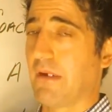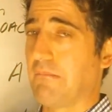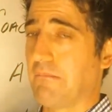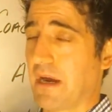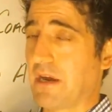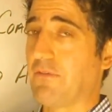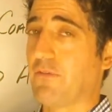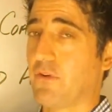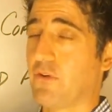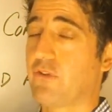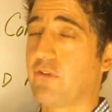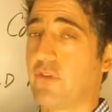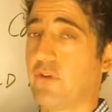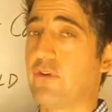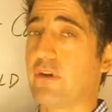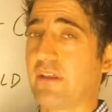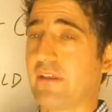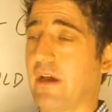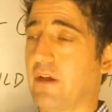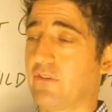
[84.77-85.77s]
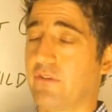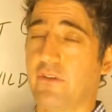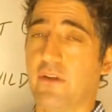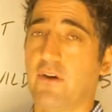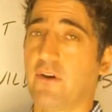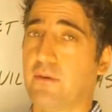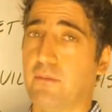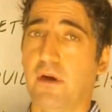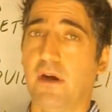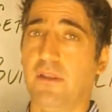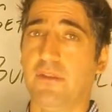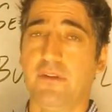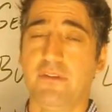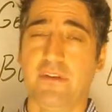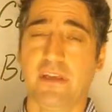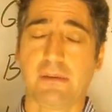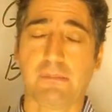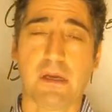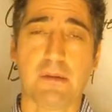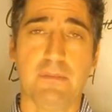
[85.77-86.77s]
my first $30,000 a month and
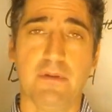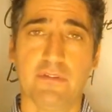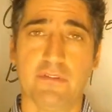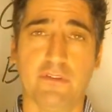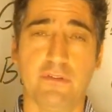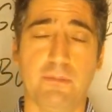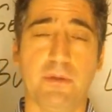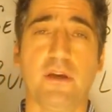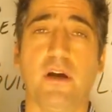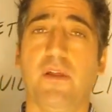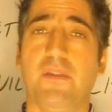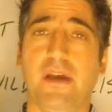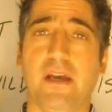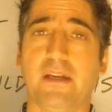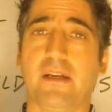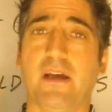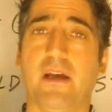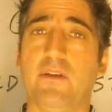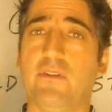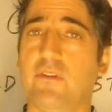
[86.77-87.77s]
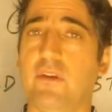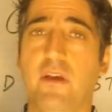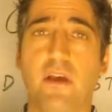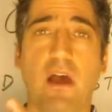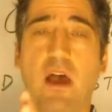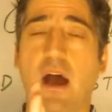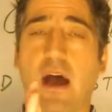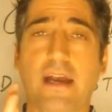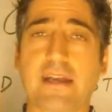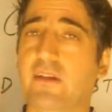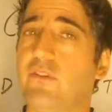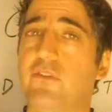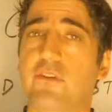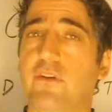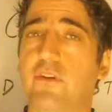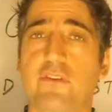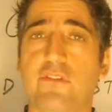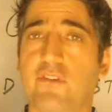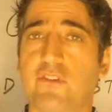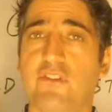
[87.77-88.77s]
take my business beyond that, guys. I
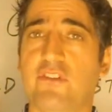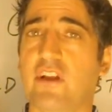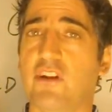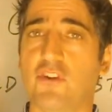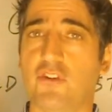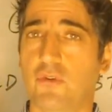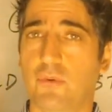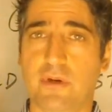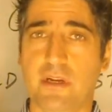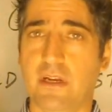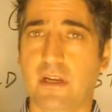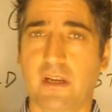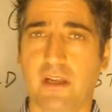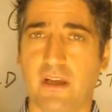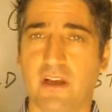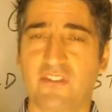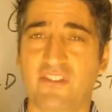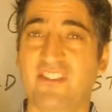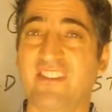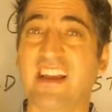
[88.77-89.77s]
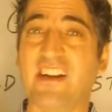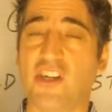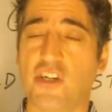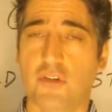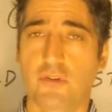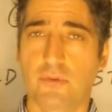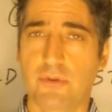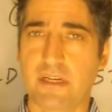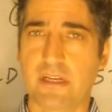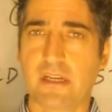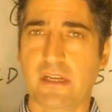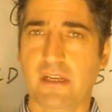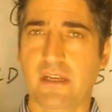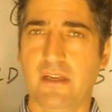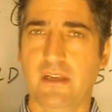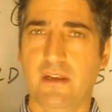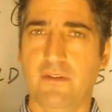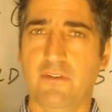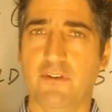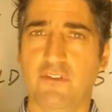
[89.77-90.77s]
consider this essential reading. Essential reading
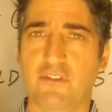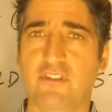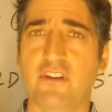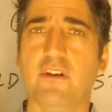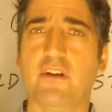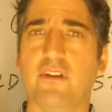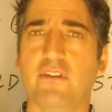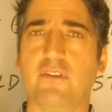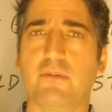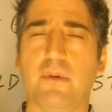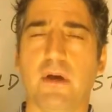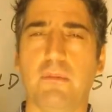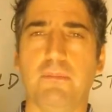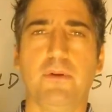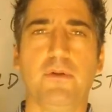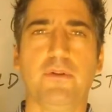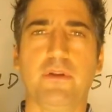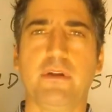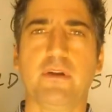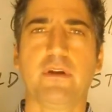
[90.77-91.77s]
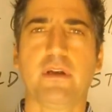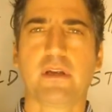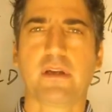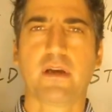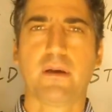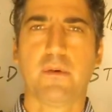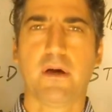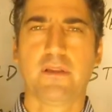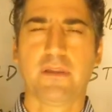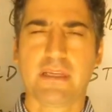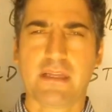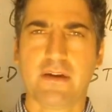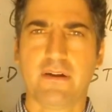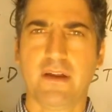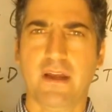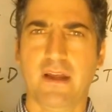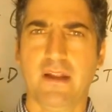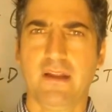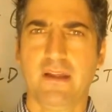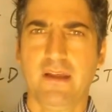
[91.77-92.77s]
if you're serious about building your income on the
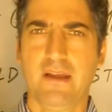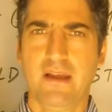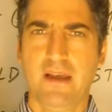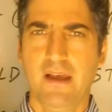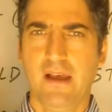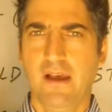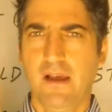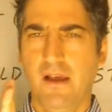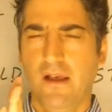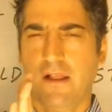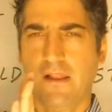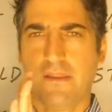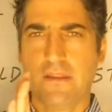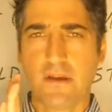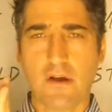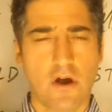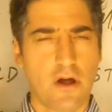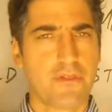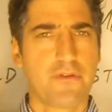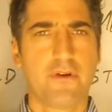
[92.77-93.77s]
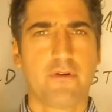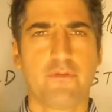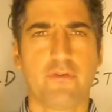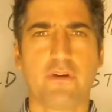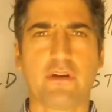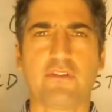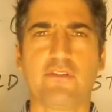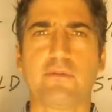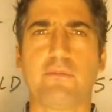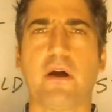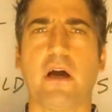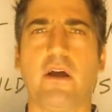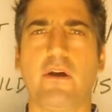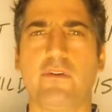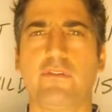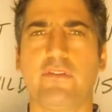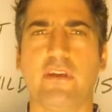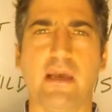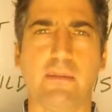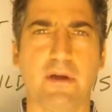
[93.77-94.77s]
internet. The author, Ferny
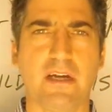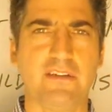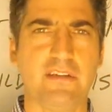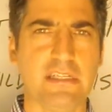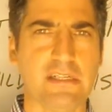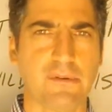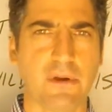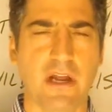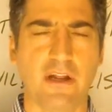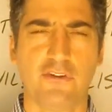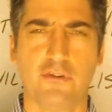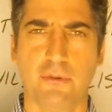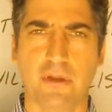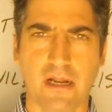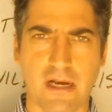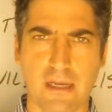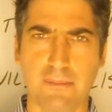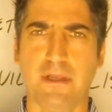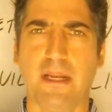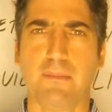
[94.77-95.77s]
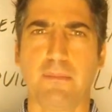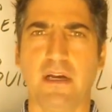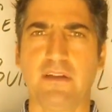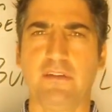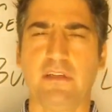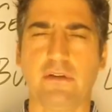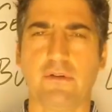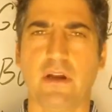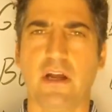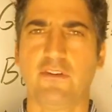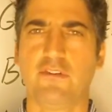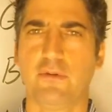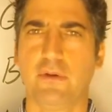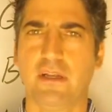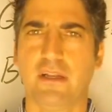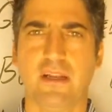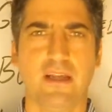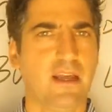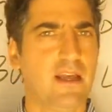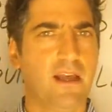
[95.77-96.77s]
Ceballos, MIT graduate. I'm an MIT
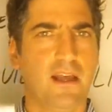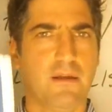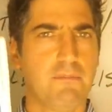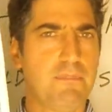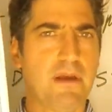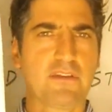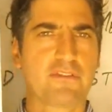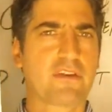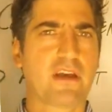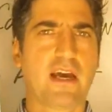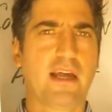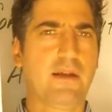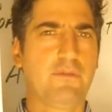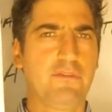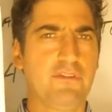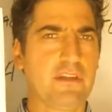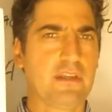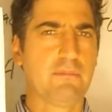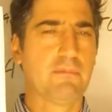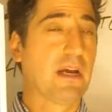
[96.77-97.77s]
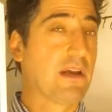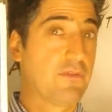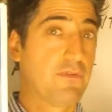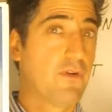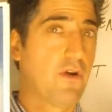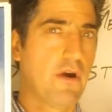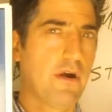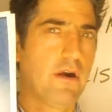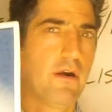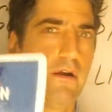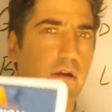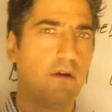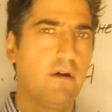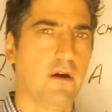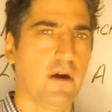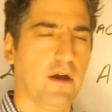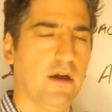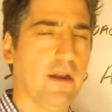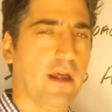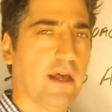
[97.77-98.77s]
graduate. Best guide I've seen by far
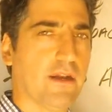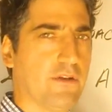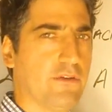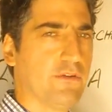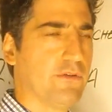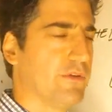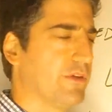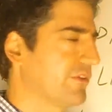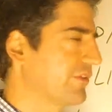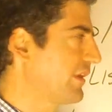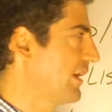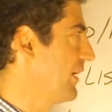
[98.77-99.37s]
on how to do this,